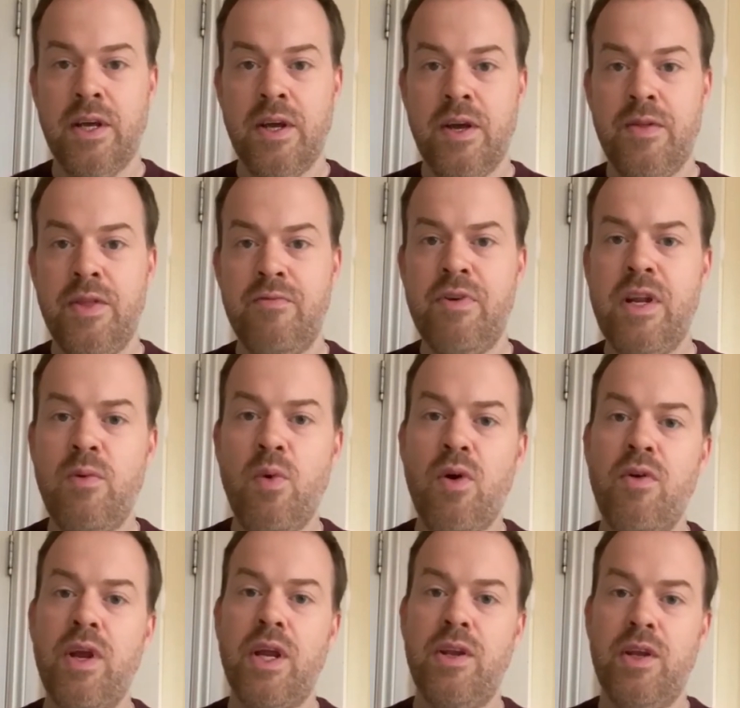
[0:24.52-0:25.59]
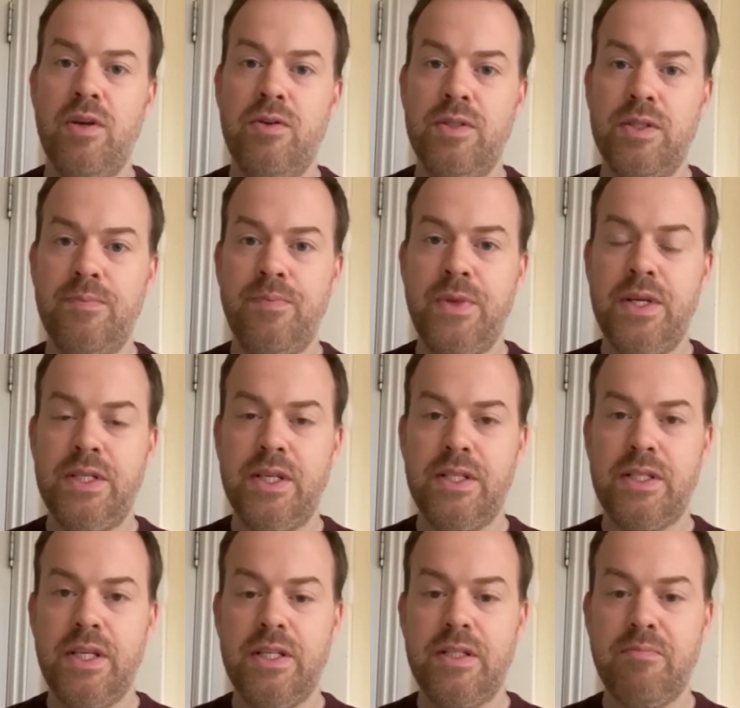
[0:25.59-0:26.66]
The really worrying news is that
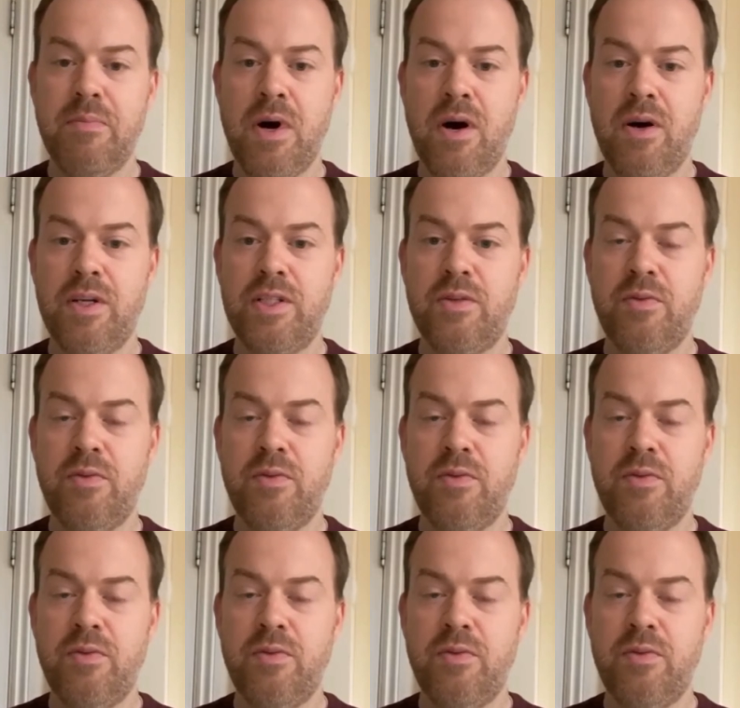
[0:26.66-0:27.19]
since March,